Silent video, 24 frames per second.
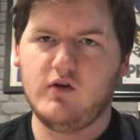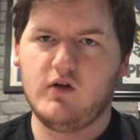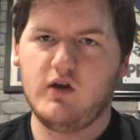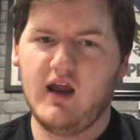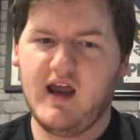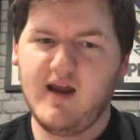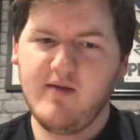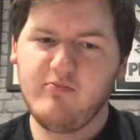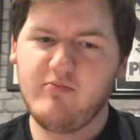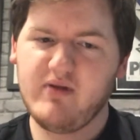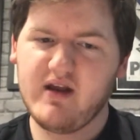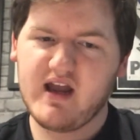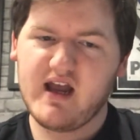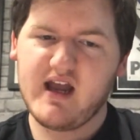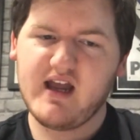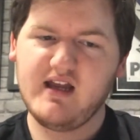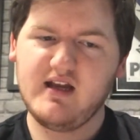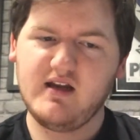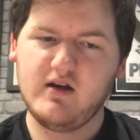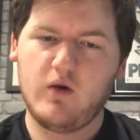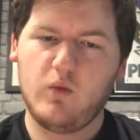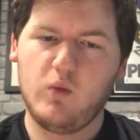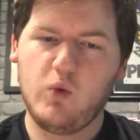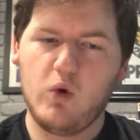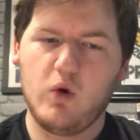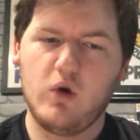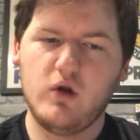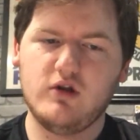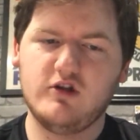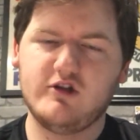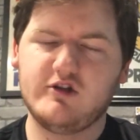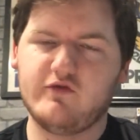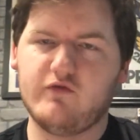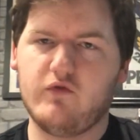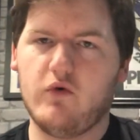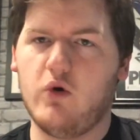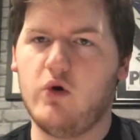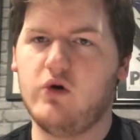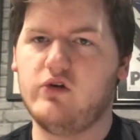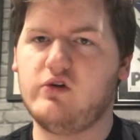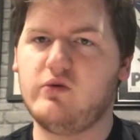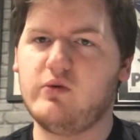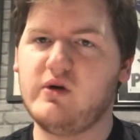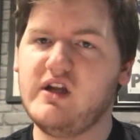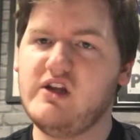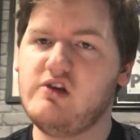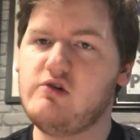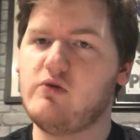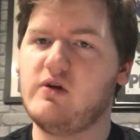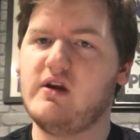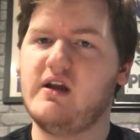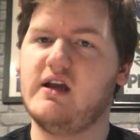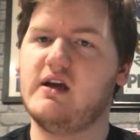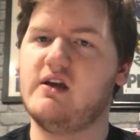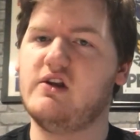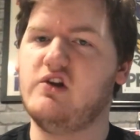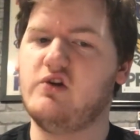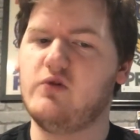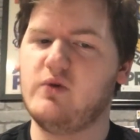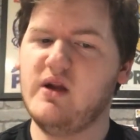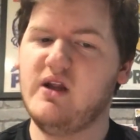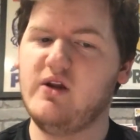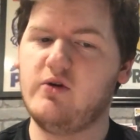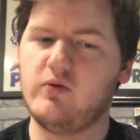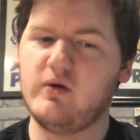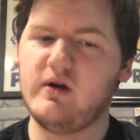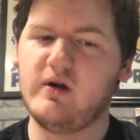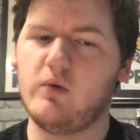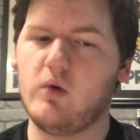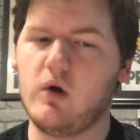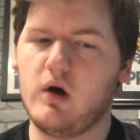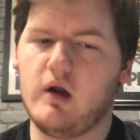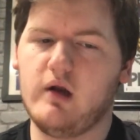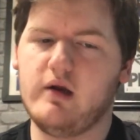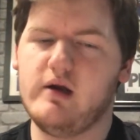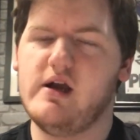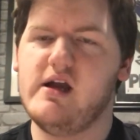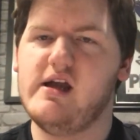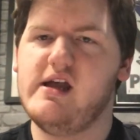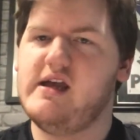NBA awards for 2020 and 2021